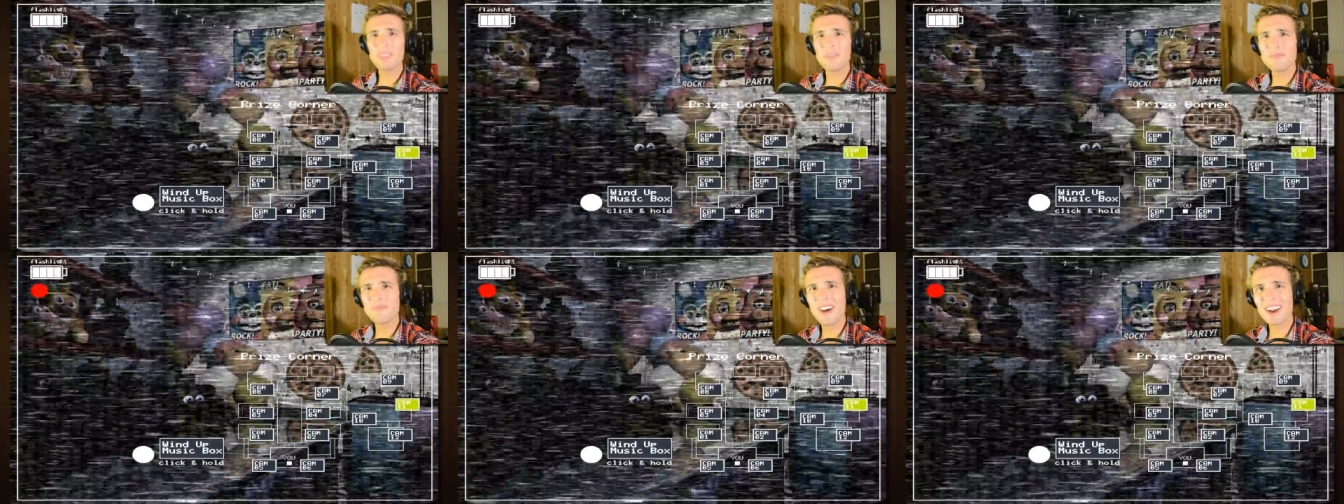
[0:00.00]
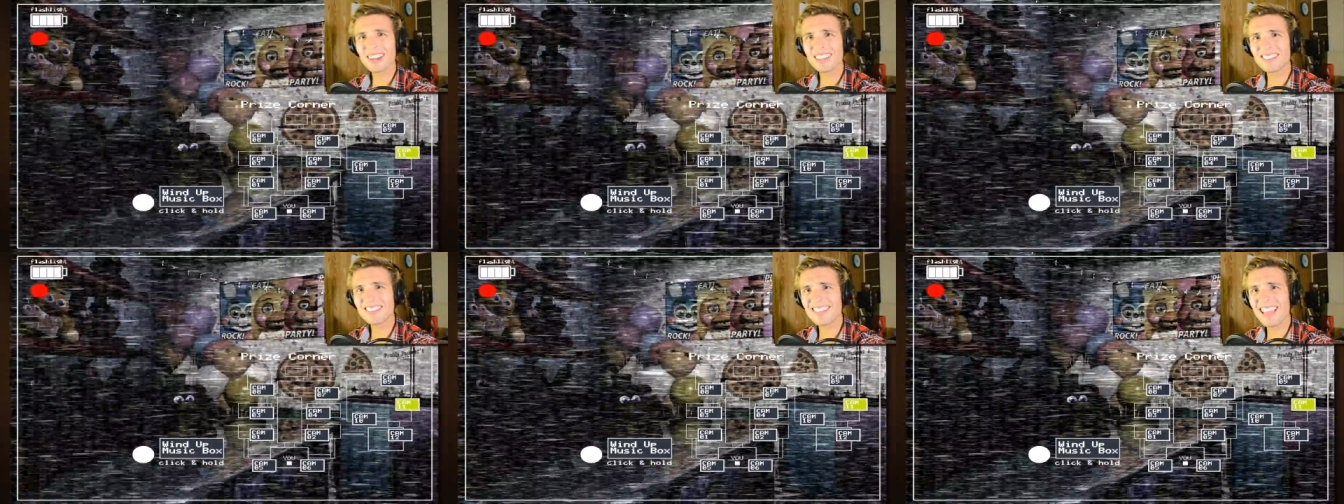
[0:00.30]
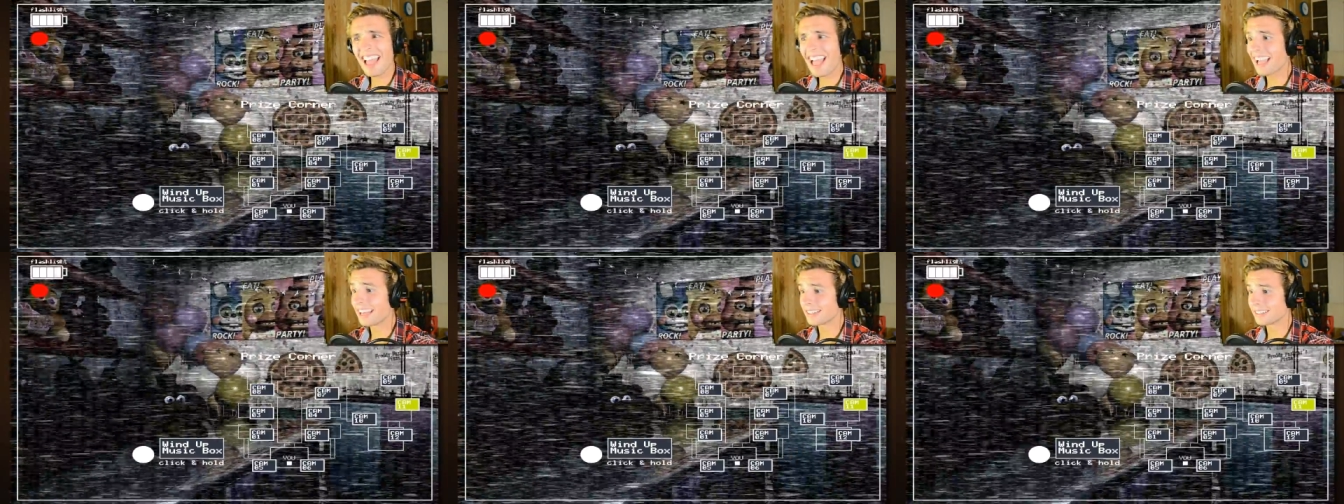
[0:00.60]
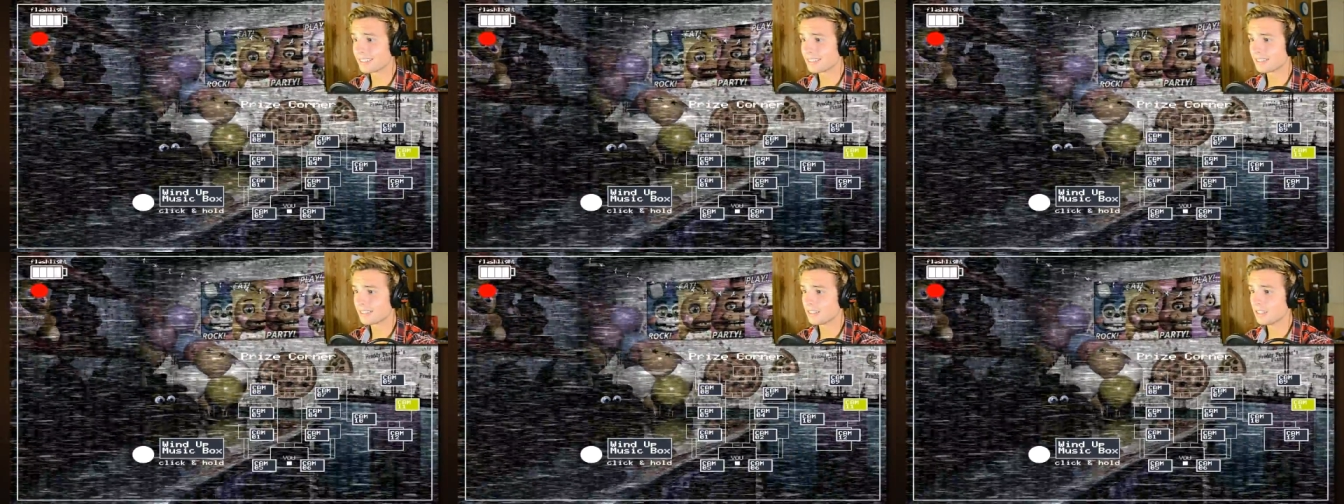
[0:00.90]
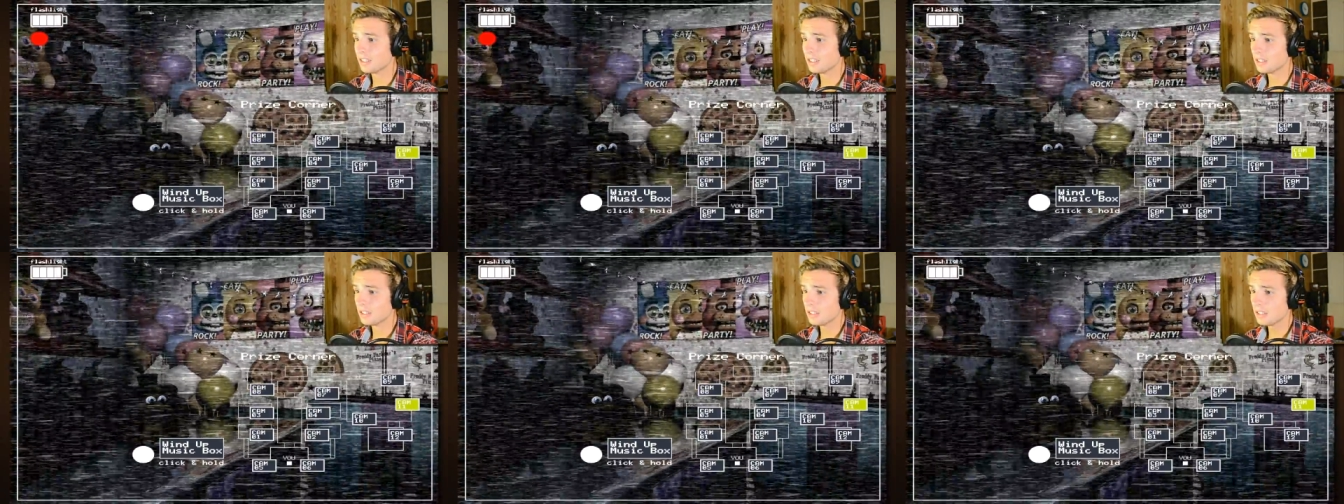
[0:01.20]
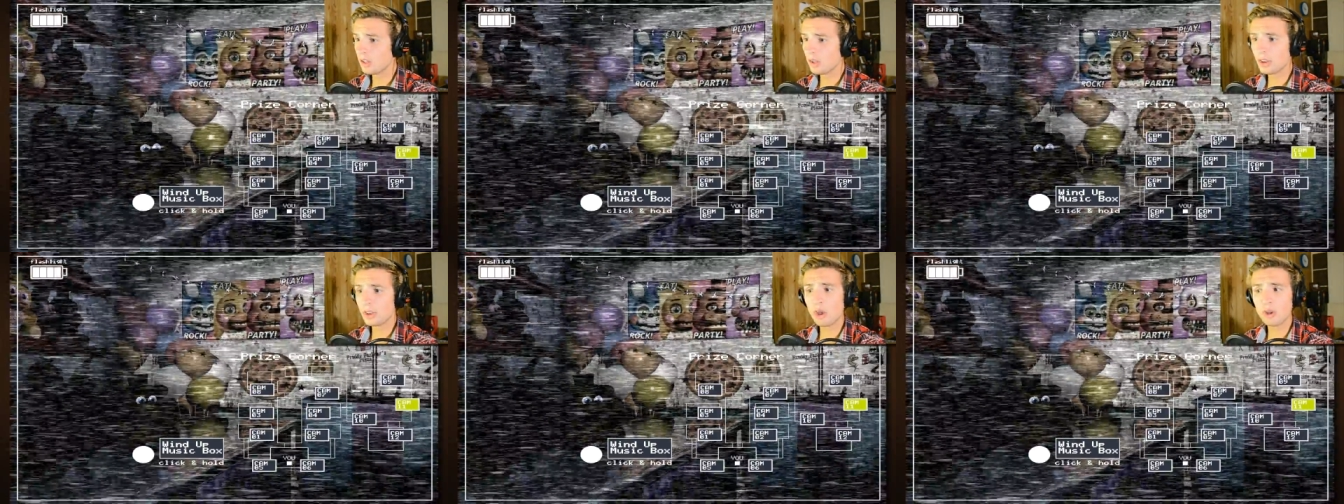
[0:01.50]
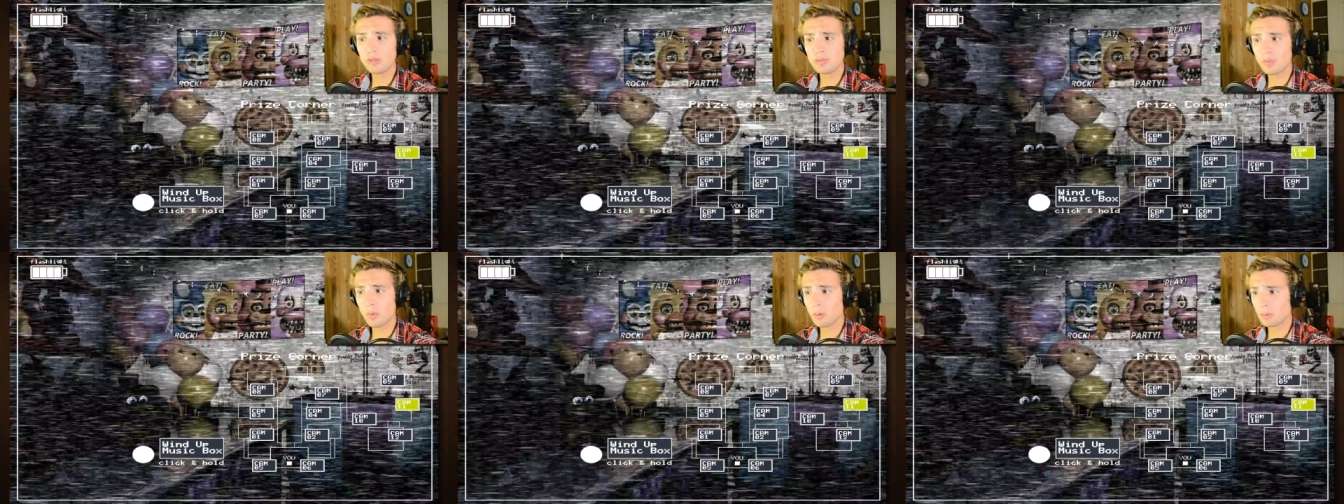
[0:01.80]
committed to family fun and above
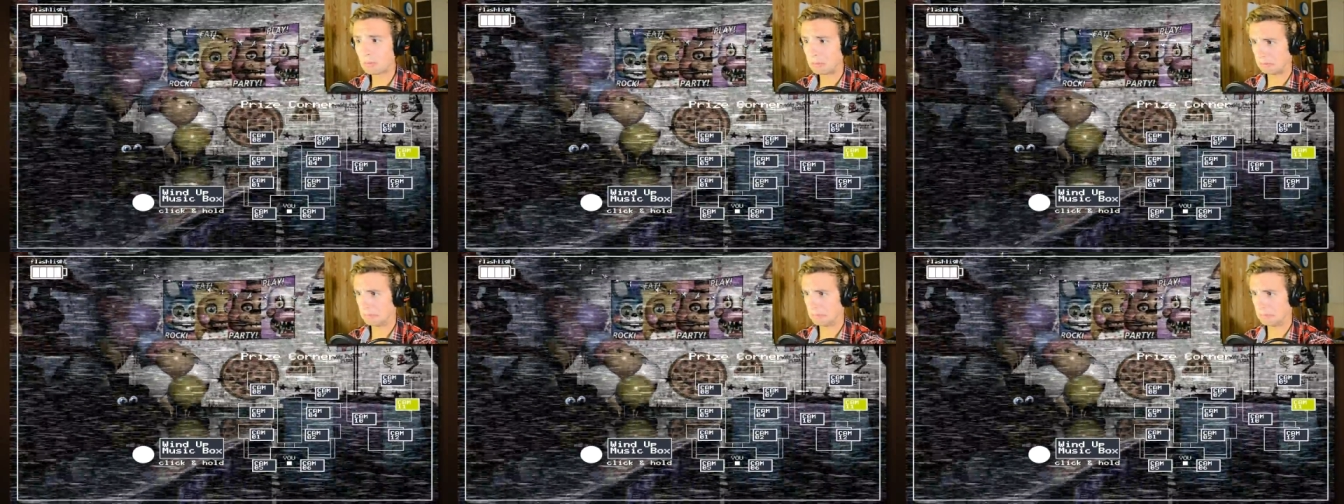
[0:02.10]
all